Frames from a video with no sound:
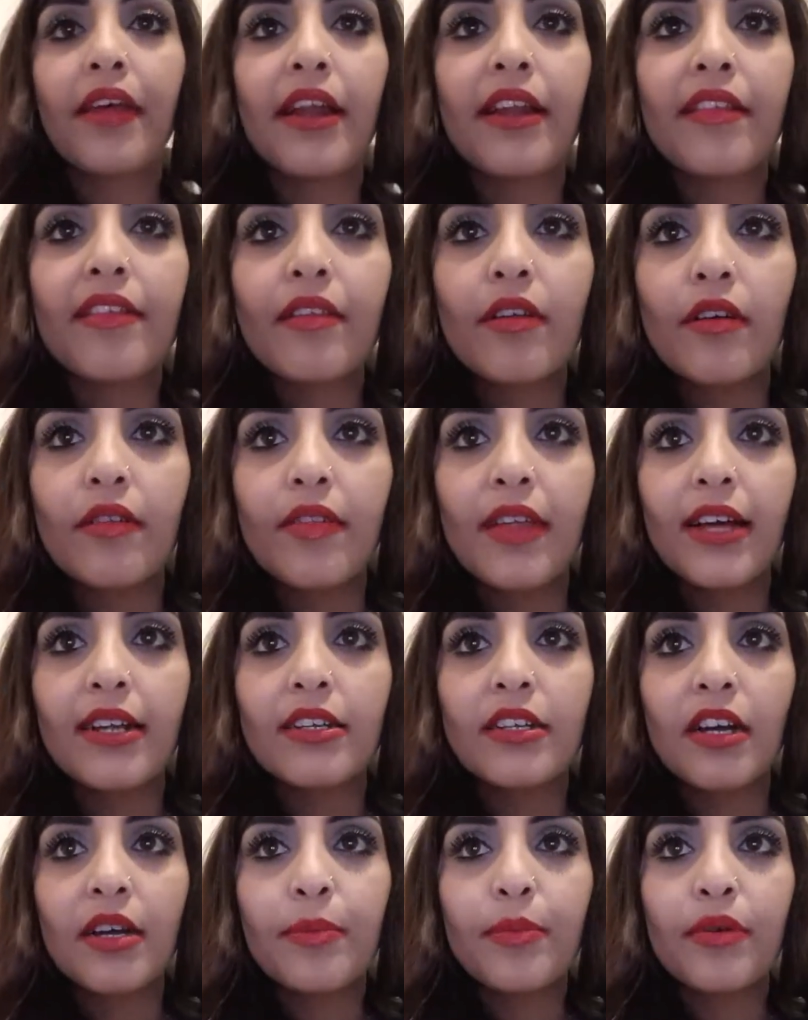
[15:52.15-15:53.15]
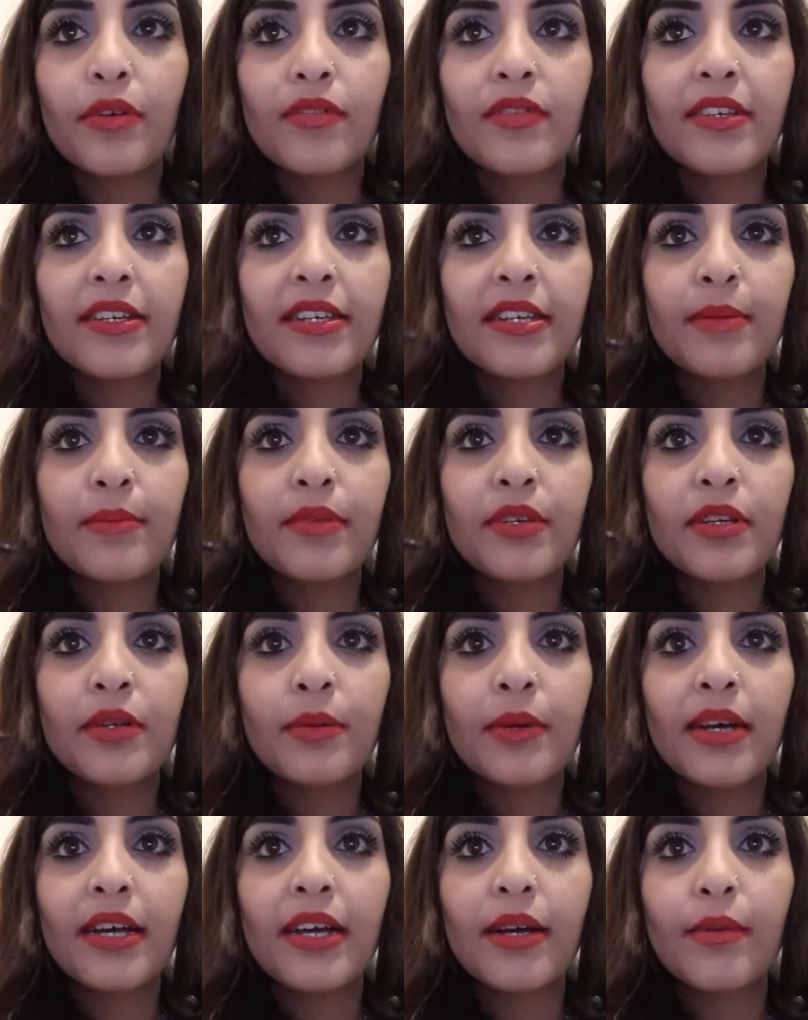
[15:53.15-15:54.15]
and it's got that type of tip
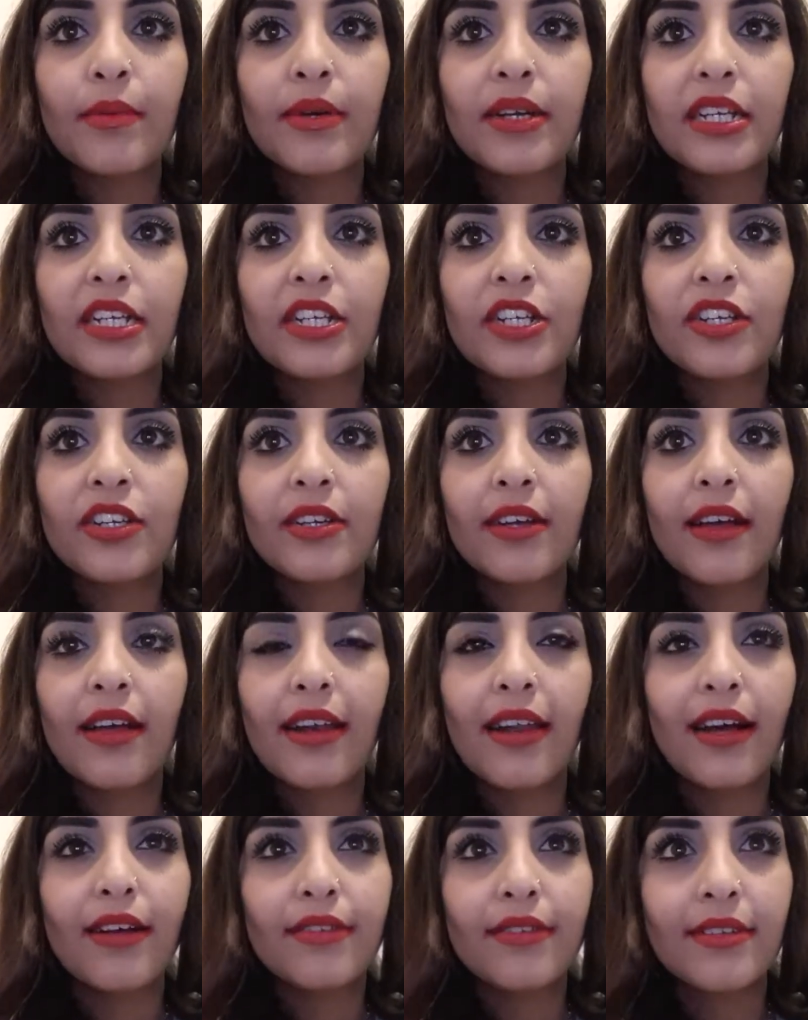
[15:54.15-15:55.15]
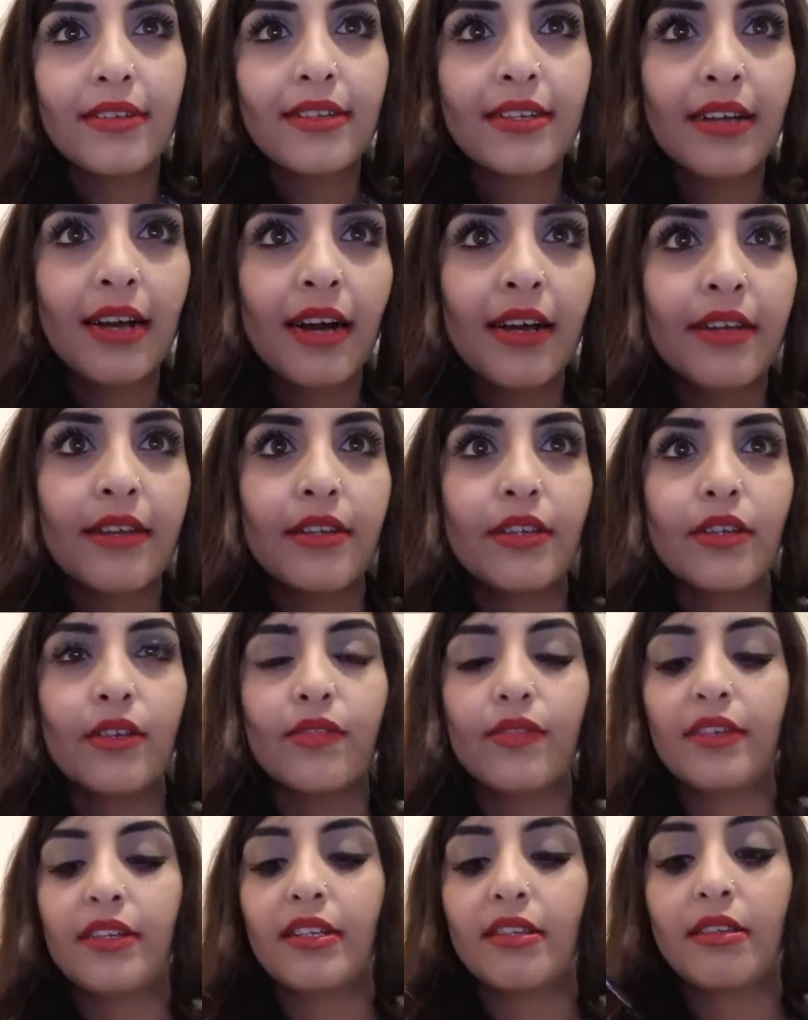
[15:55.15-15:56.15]
to it which allows you to kind
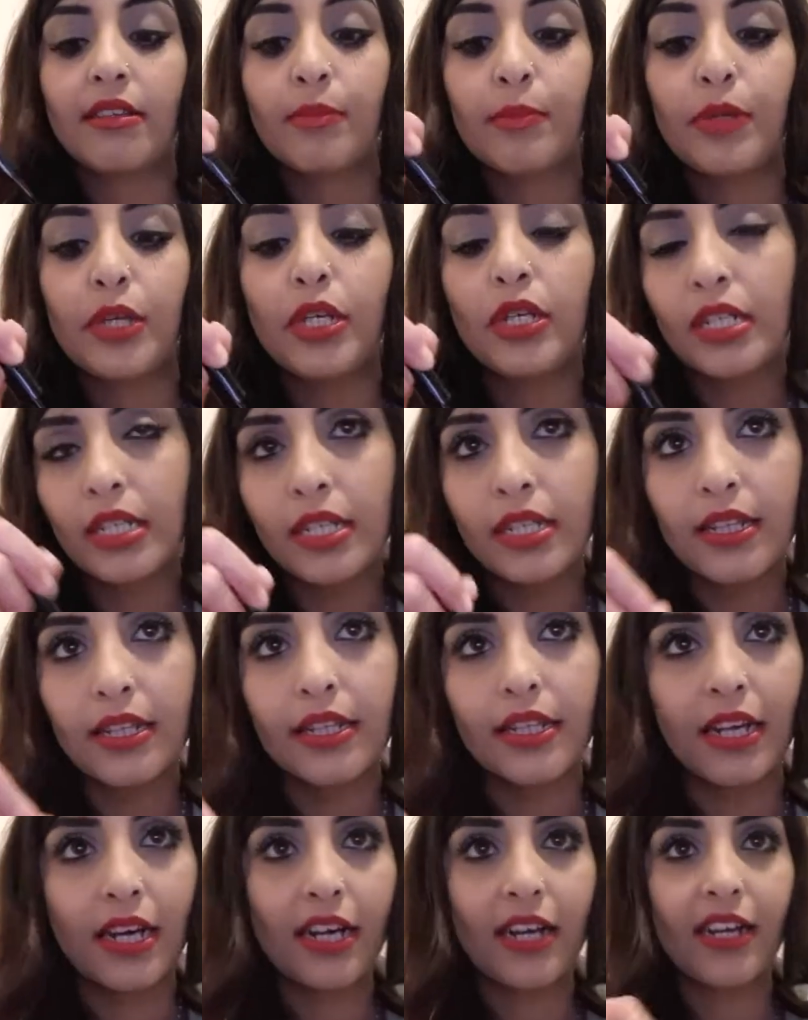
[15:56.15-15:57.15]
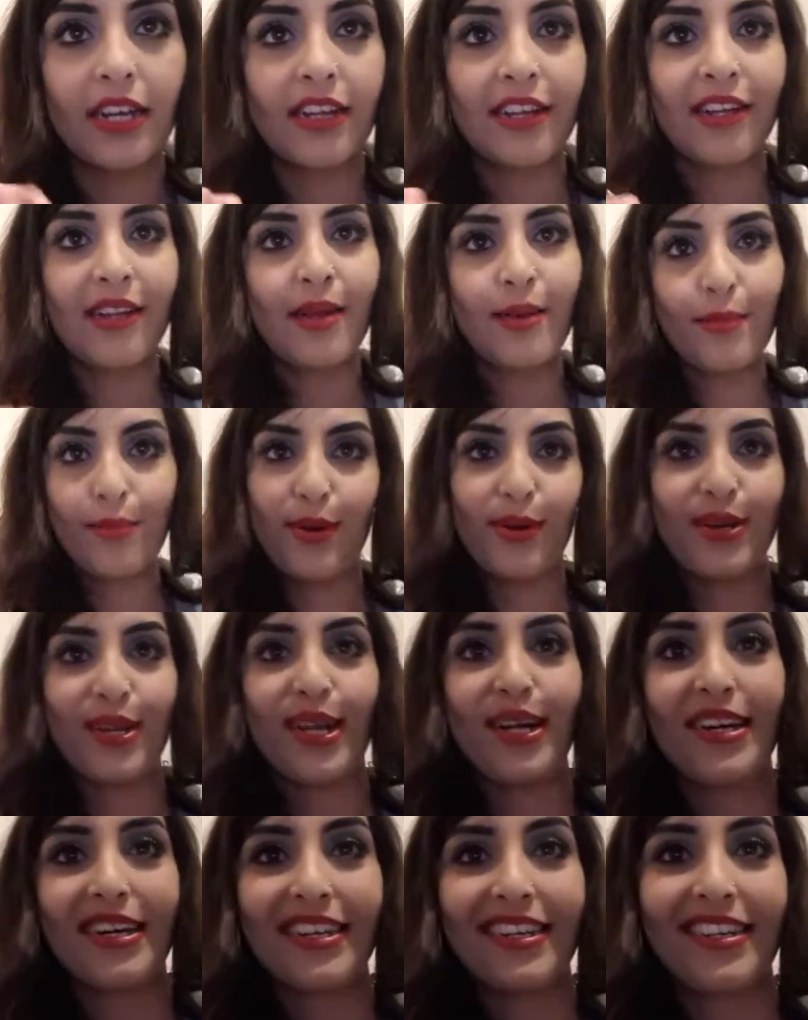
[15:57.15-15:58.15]
of dispute the
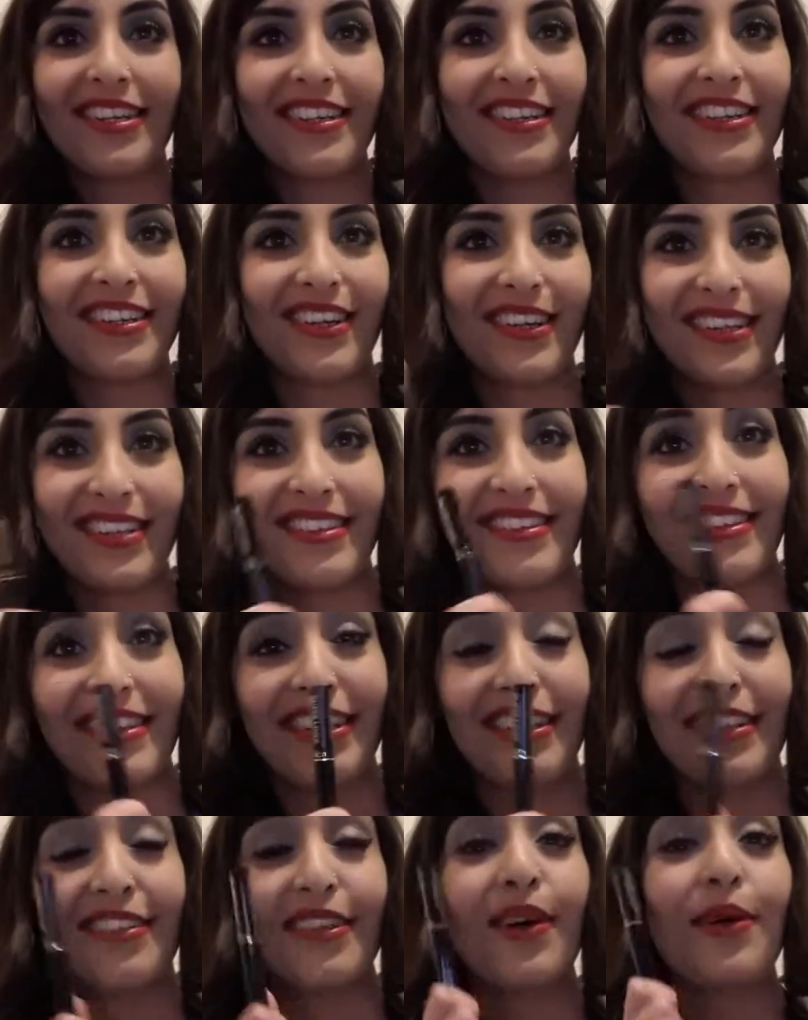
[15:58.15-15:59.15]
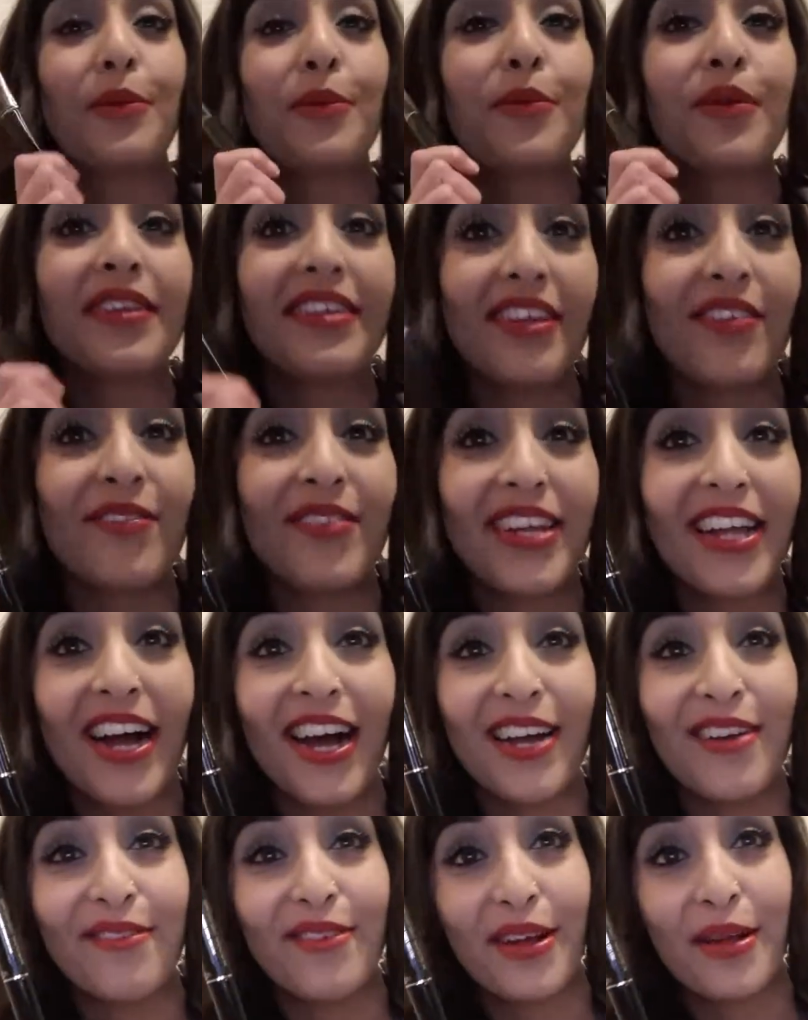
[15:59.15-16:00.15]
product nicely. So I would definitely
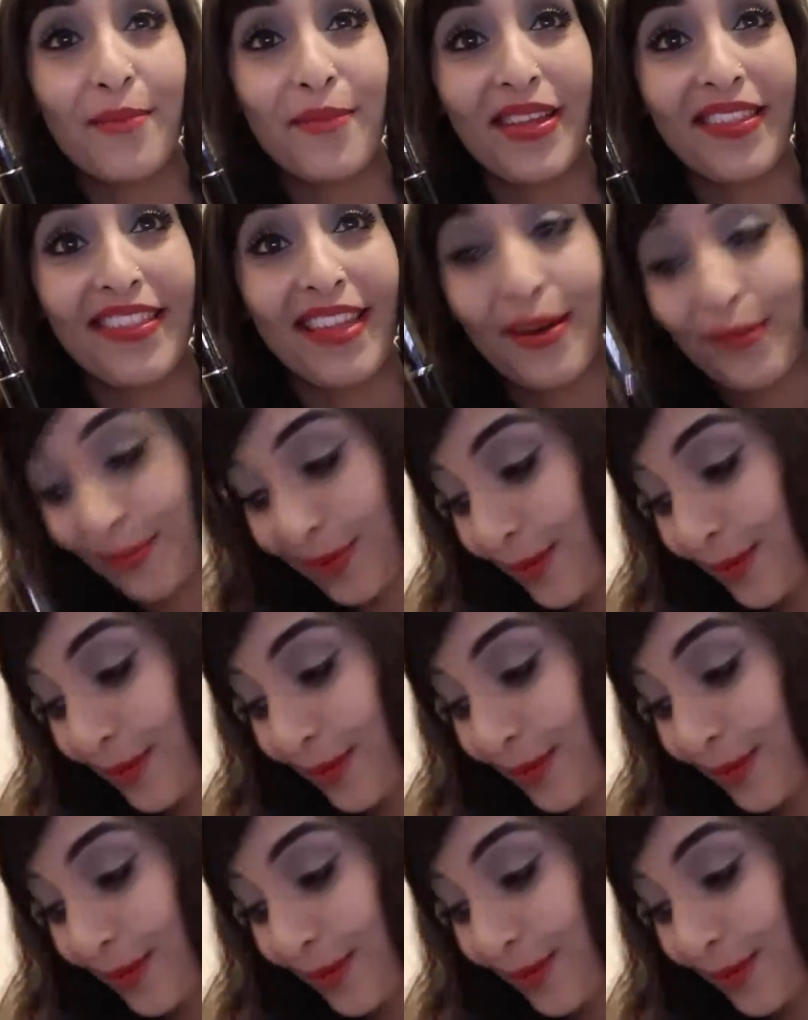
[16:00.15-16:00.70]
highly recommend that